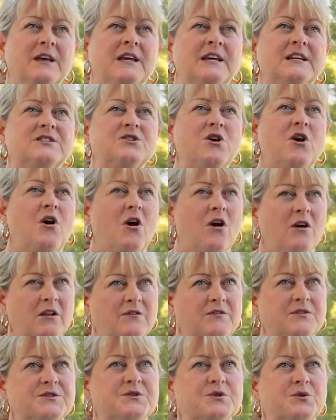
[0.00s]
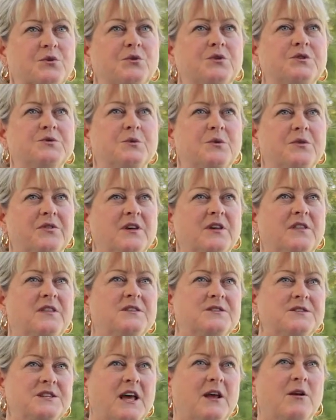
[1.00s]
It's all of the schools within
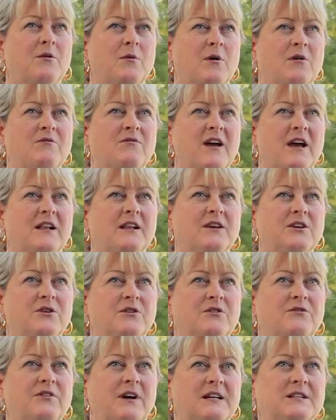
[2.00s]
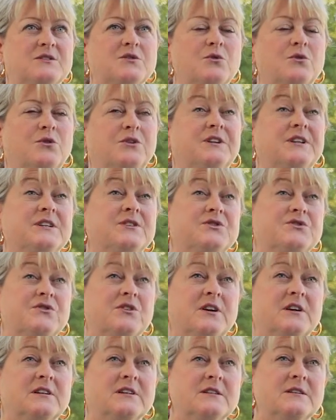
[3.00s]
the San Ramon Valley Unified School
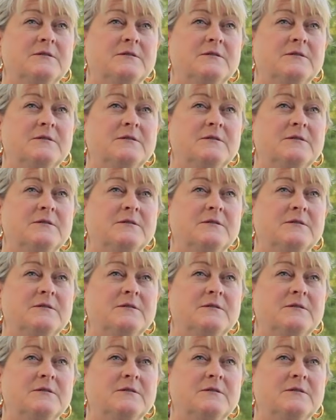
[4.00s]
District.